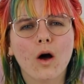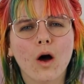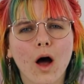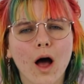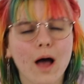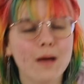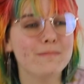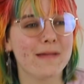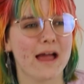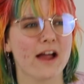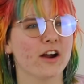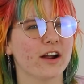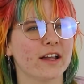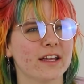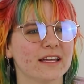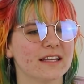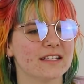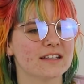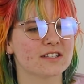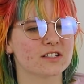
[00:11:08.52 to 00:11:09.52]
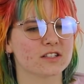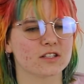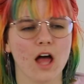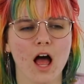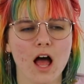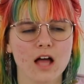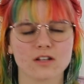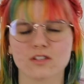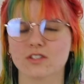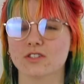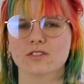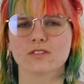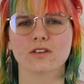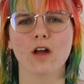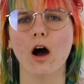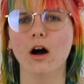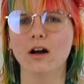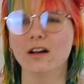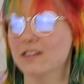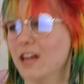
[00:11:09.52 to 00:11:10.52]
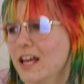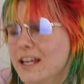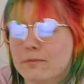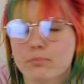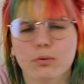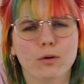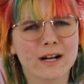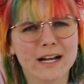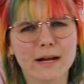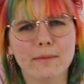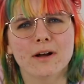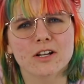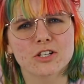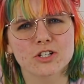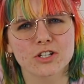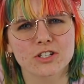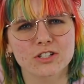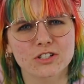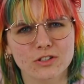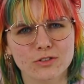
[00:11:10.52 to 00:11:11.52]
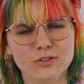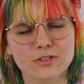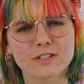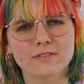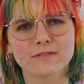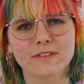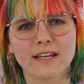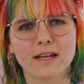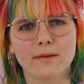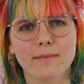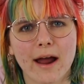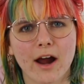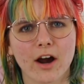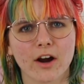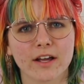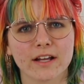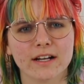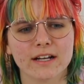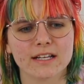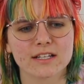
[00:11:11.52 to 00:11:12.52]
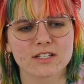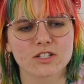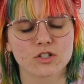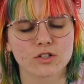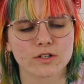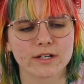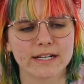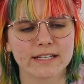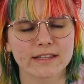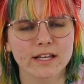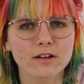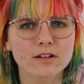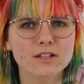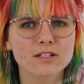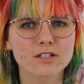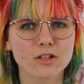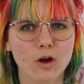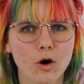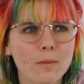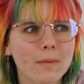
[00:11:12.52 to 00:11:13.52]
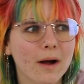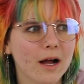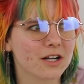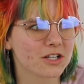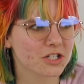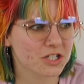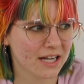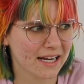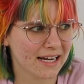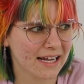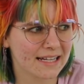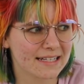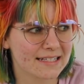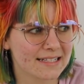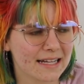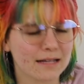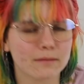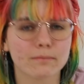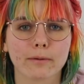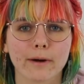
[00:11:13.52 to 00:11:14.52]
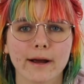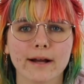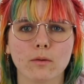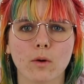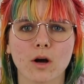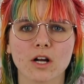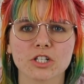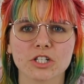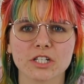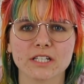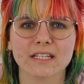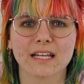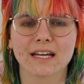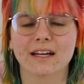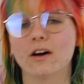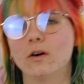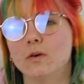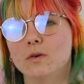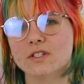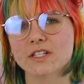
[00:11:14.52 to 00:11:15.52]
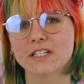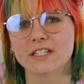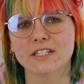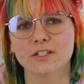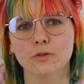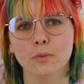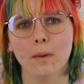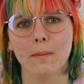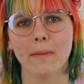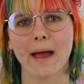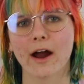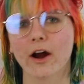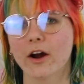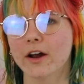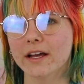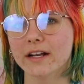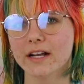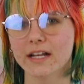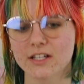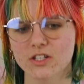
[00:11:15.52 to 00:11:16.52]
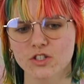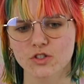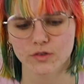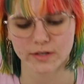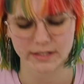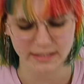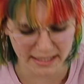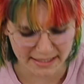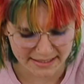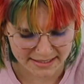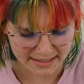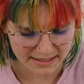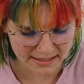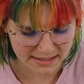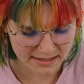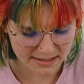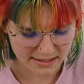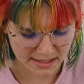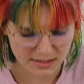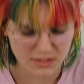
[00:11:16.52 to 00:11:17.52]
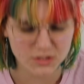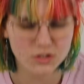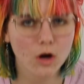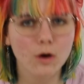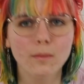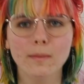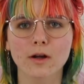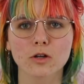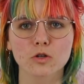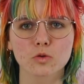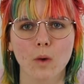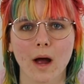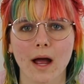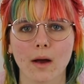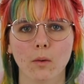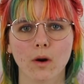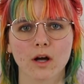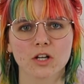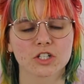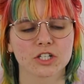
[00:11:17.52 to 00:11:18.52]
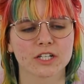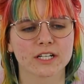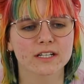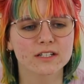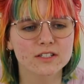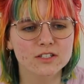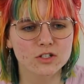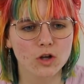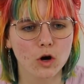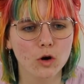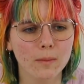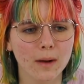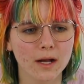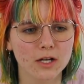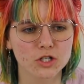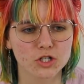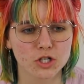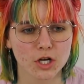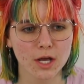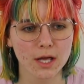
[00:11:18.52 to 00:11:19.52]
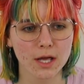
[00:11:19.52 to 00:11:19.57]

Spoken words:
Americans learn pretty much exclusively American history. There is so much, like I said, brainwashing that goes into American history lessons. There's so much whitewashing, so much